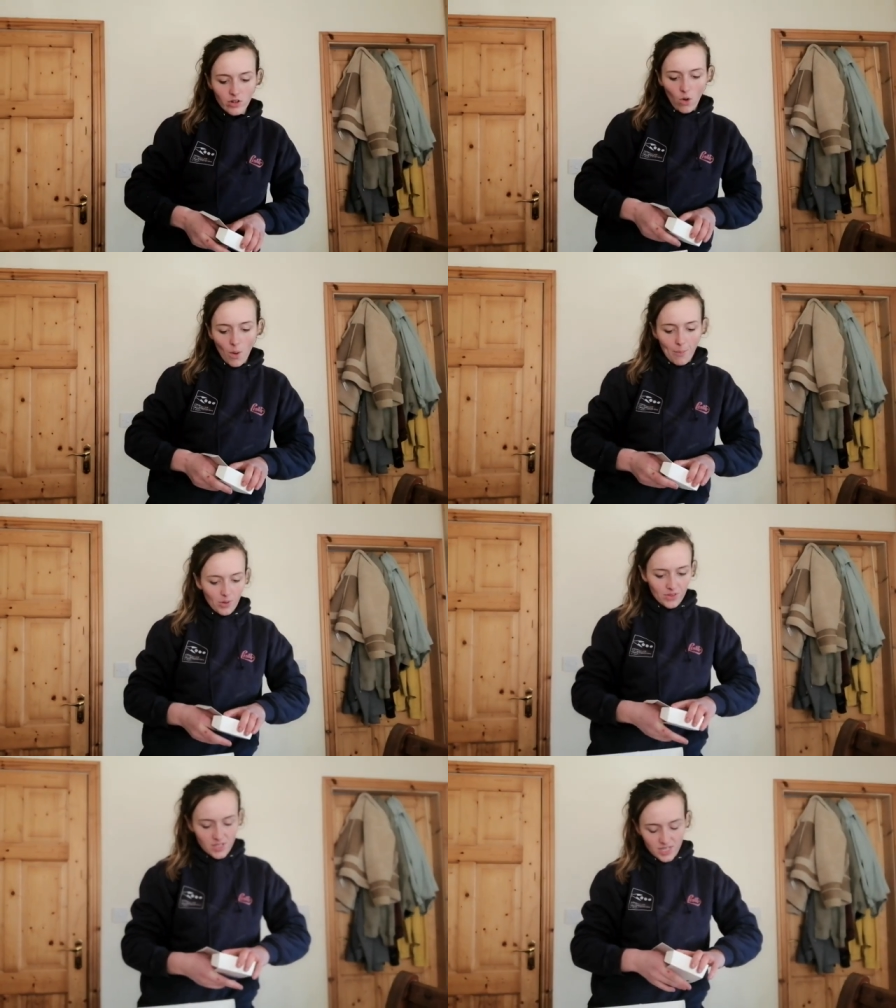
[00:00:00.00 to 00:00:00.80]
gonna go and
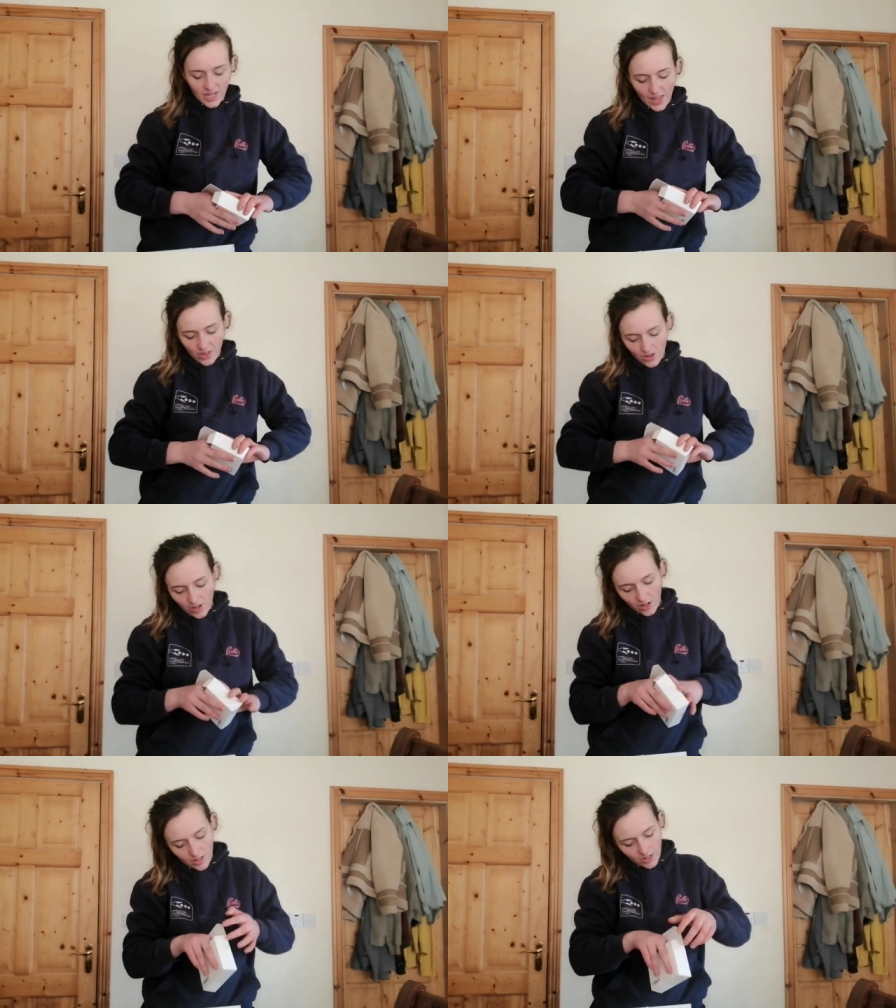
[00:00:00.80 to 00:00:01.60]
put this together,
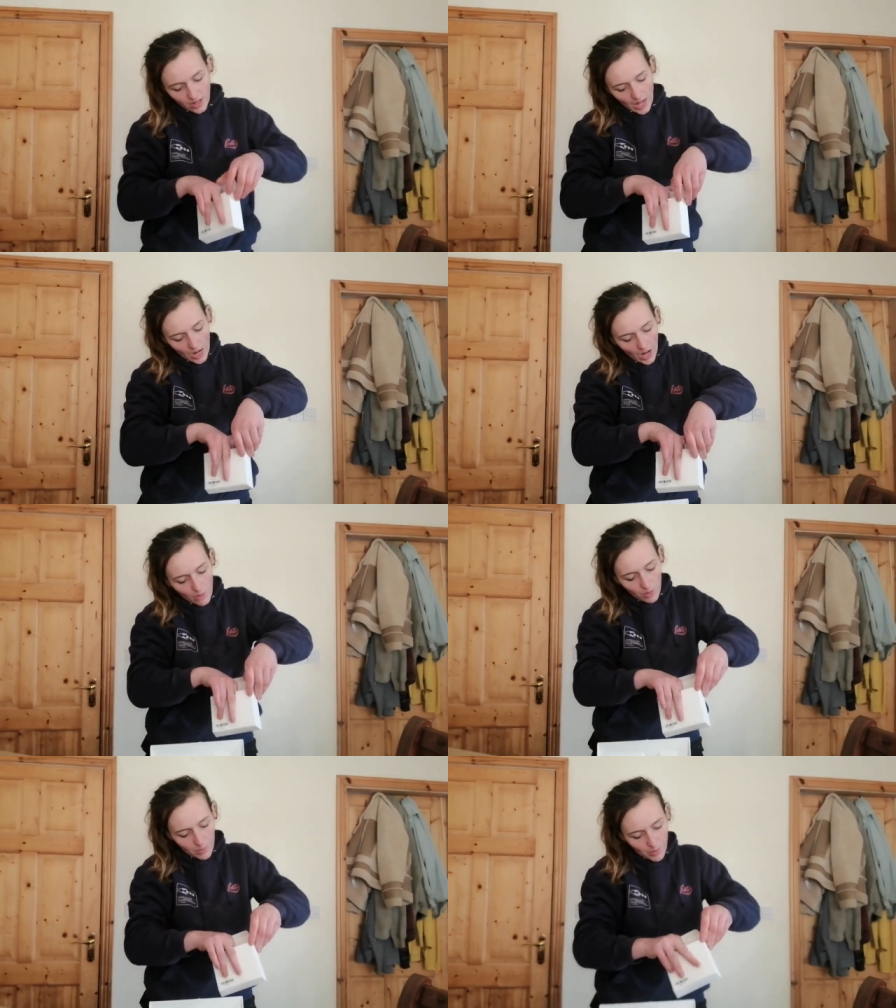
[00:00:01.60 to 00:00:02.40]
and
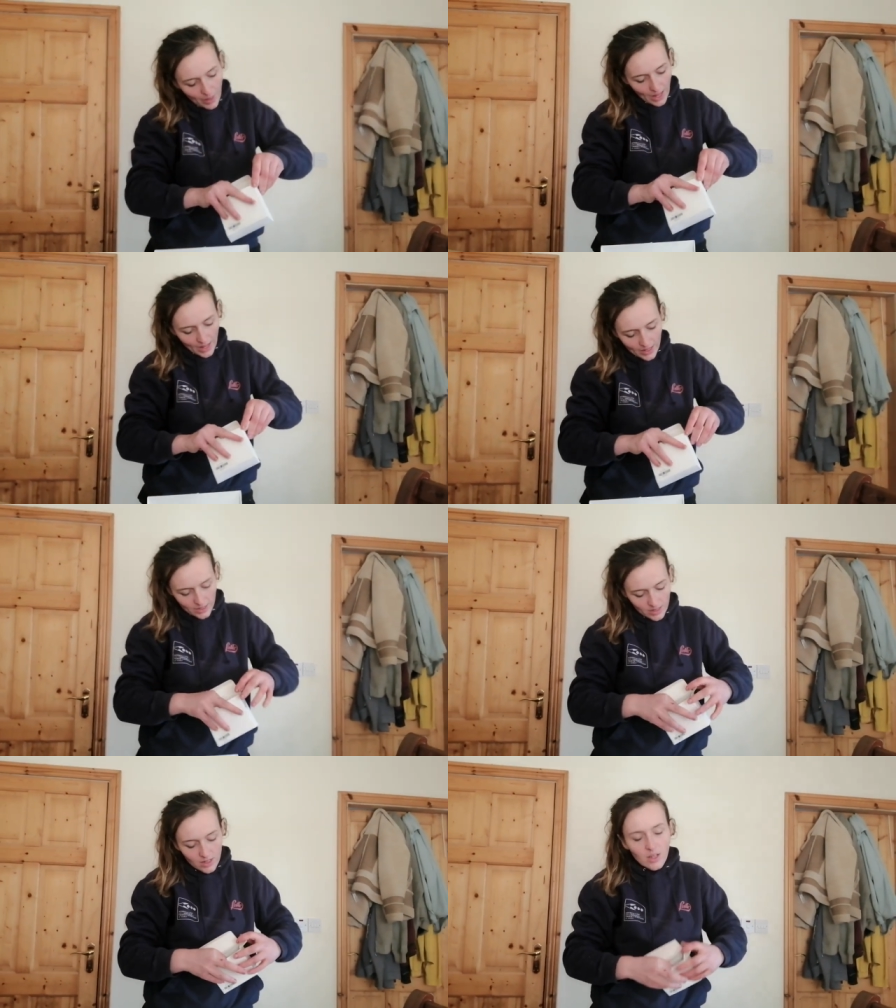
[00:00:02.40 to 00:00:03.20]
I will be
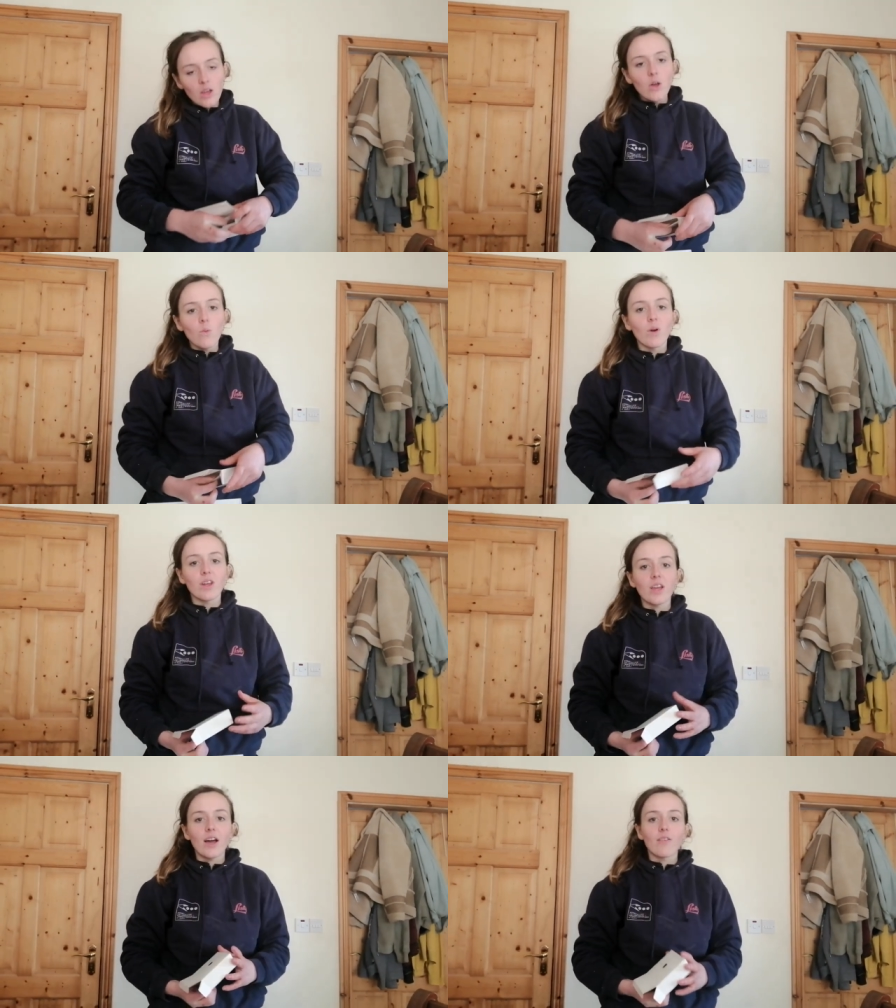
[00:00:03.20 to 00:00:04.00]
back
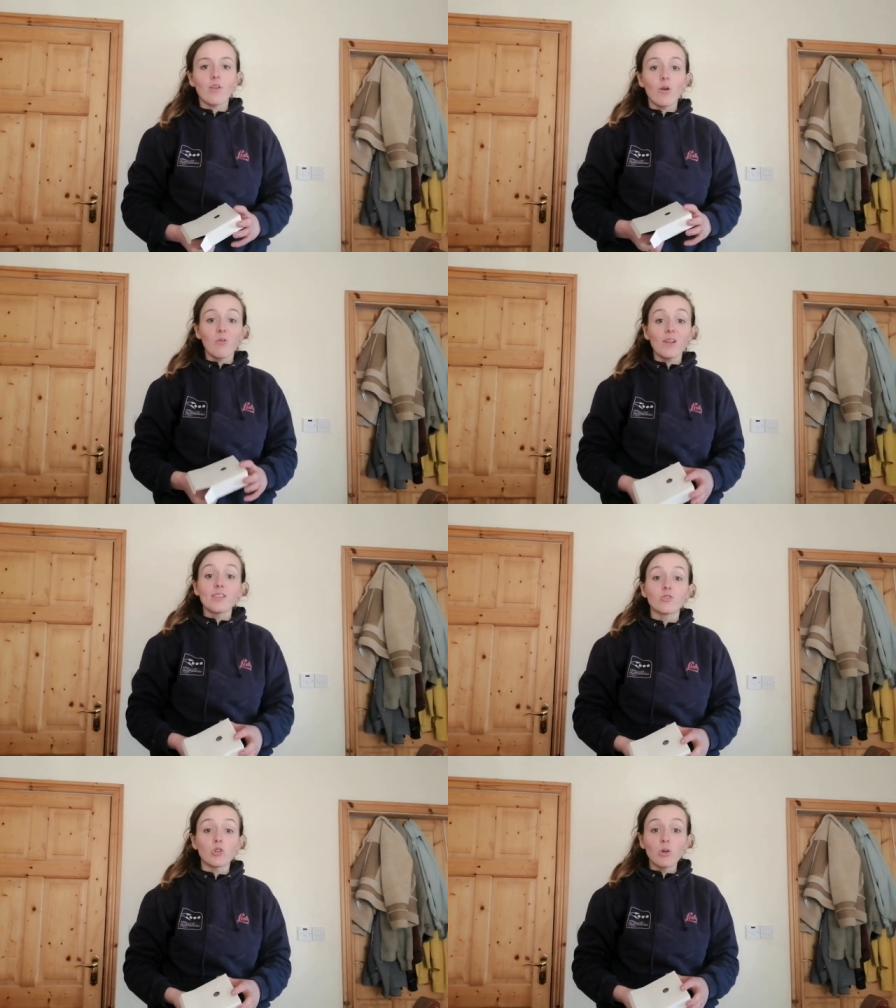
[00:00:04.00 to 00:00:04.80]
when I have a
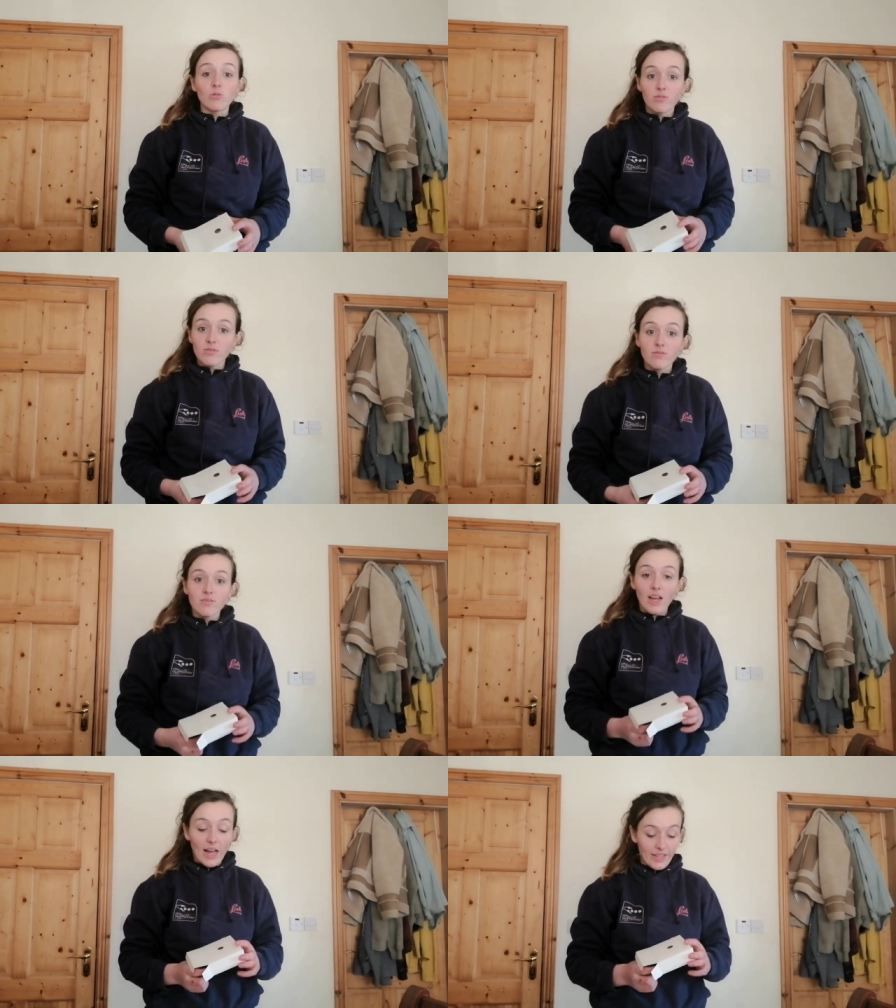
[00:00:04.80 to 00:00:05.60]
ready drone
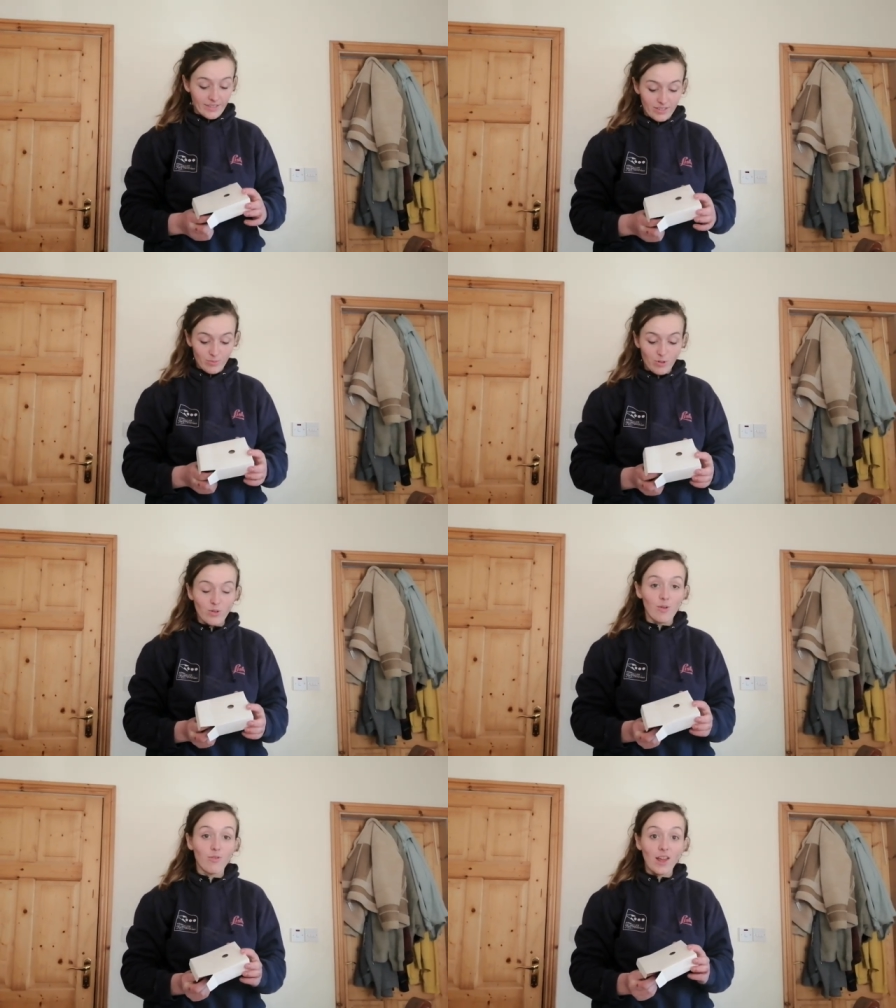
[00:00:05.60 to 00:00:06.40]
and
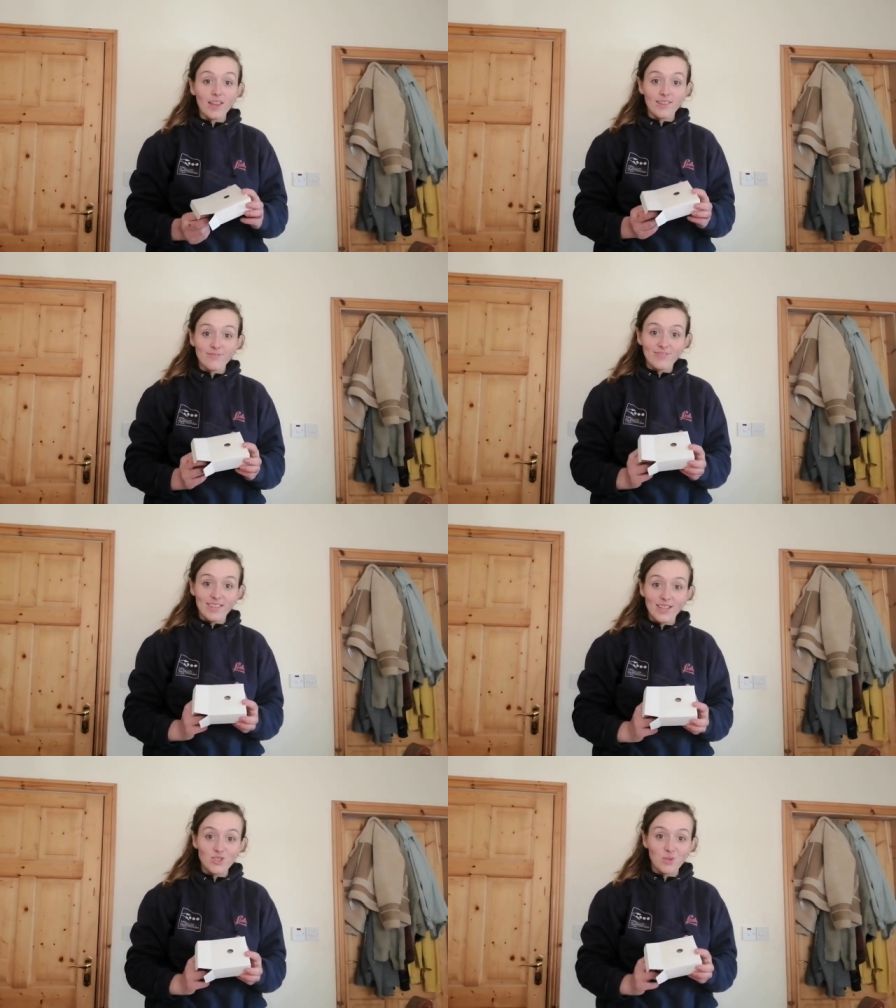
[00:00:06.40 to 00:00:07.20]
we're going to fly it
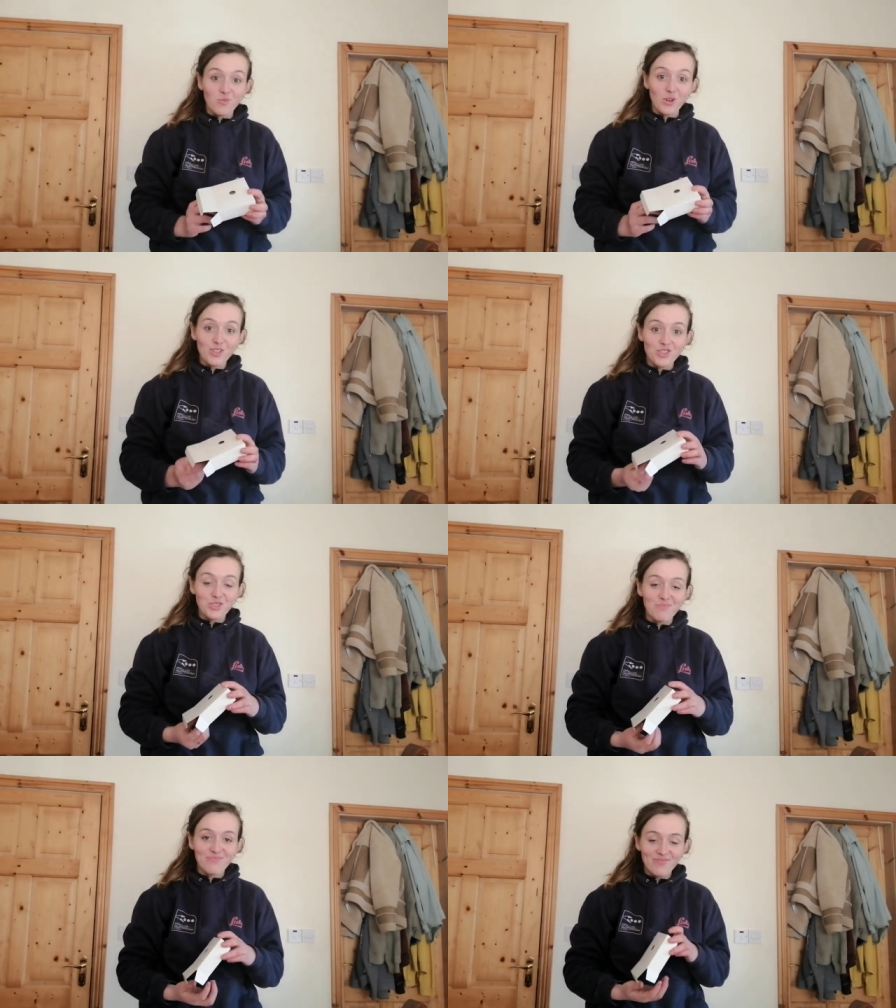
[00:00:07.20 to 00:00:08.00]
and get some footage.